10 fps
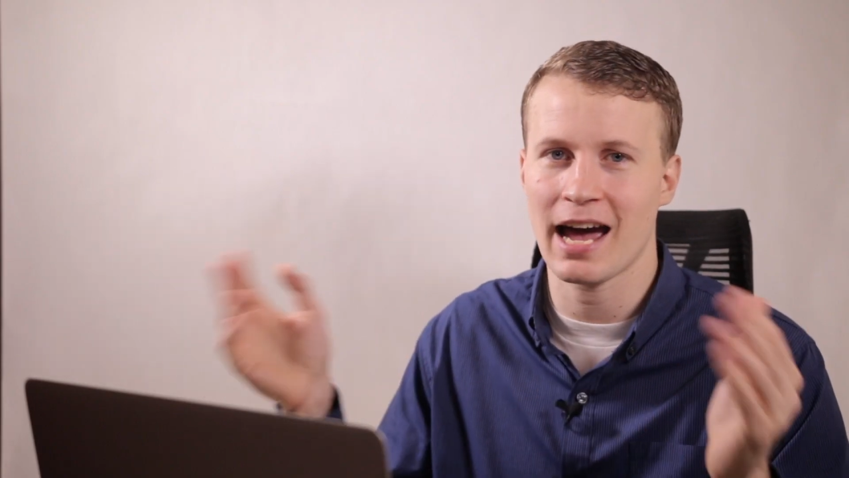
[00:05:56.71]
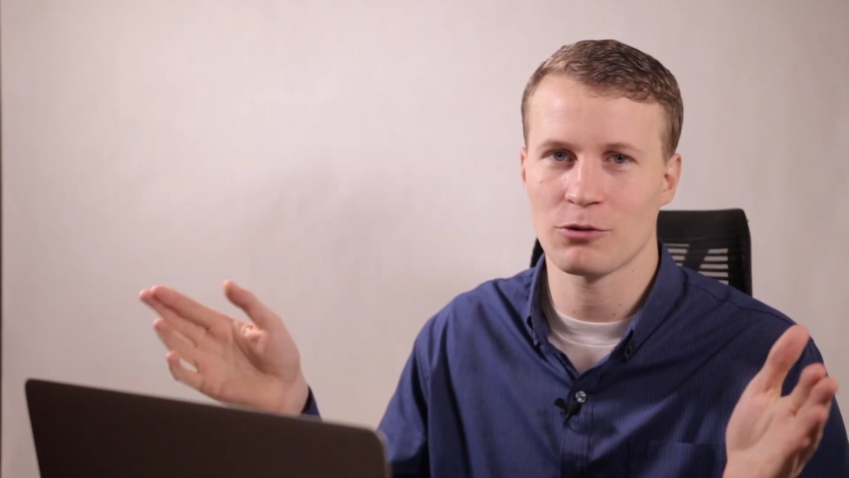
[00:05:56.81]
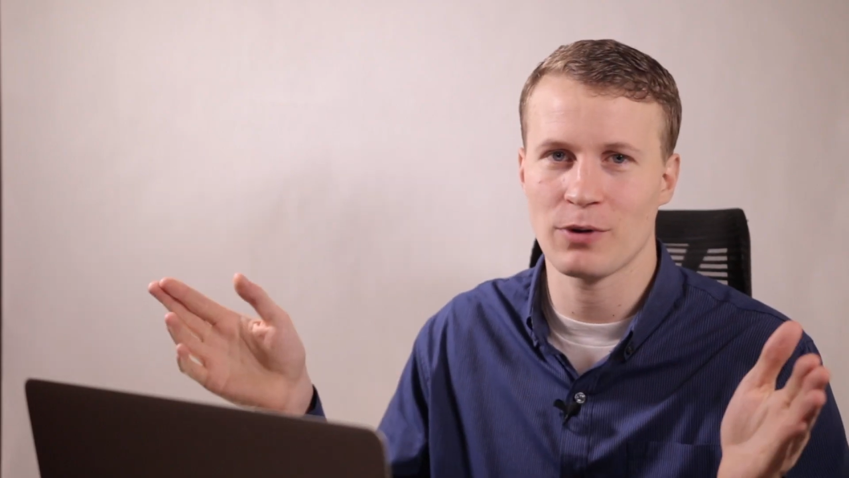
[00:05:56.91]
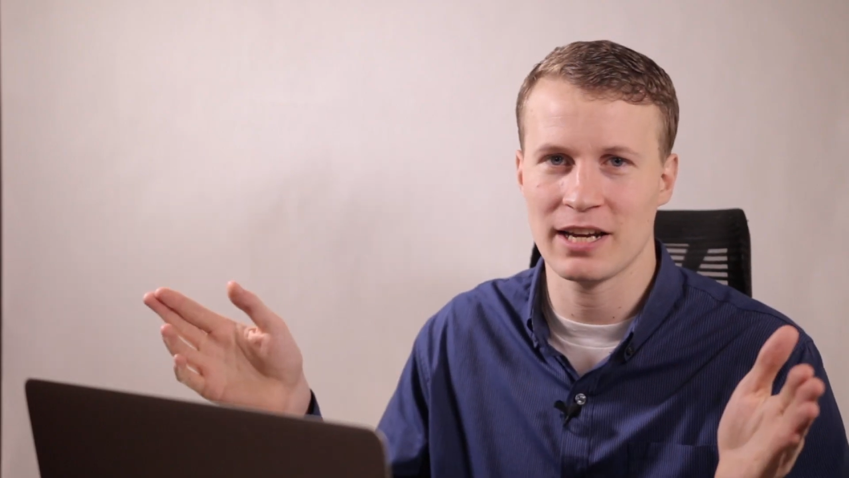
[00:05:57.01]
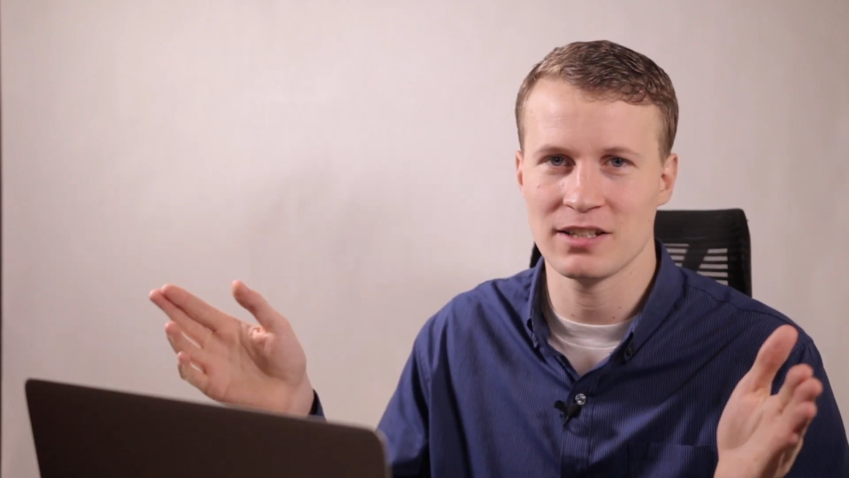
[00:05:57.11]

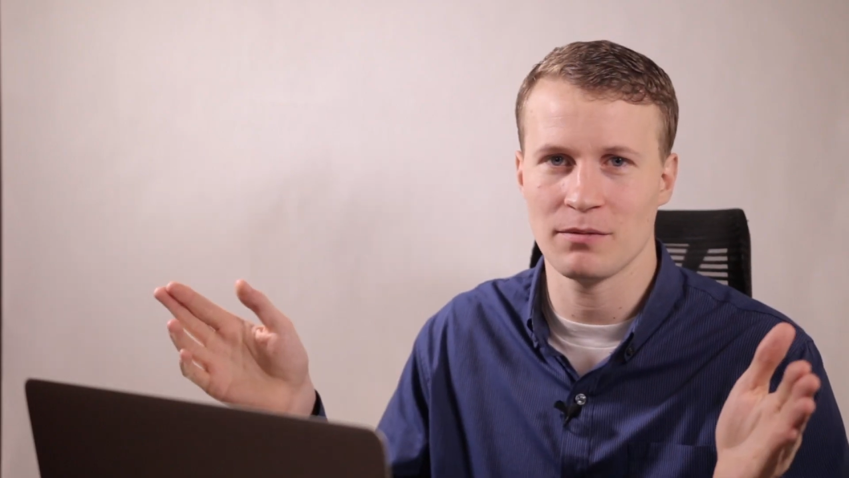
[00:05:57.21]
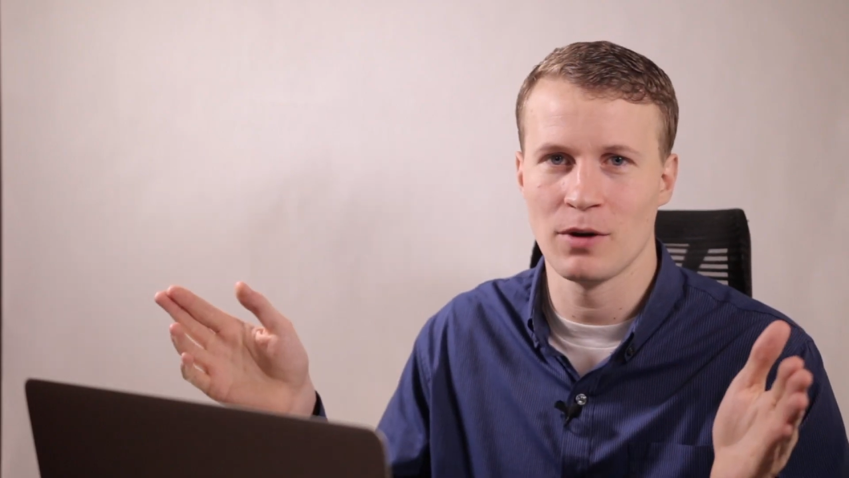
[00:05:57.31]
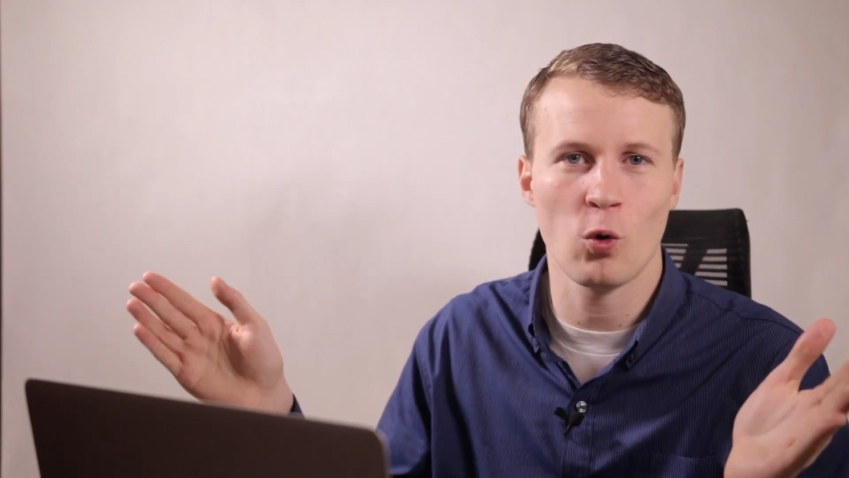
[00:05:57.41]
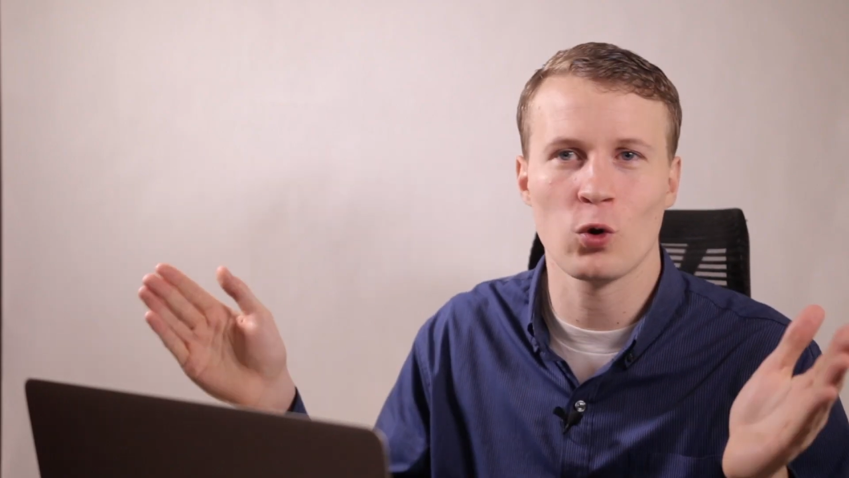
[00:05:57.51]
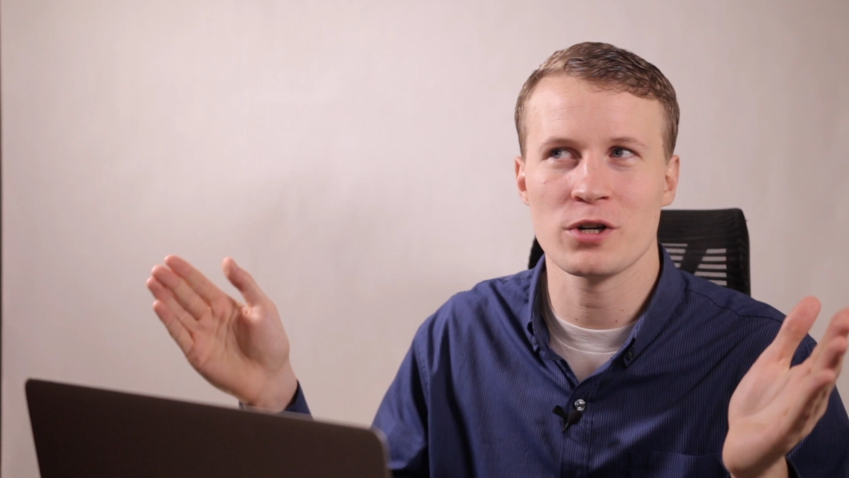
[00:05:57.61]
at
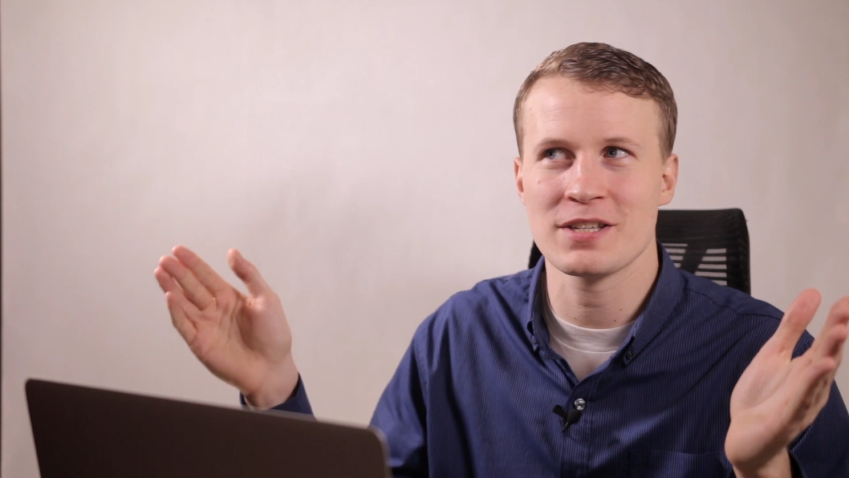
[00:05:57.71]
random or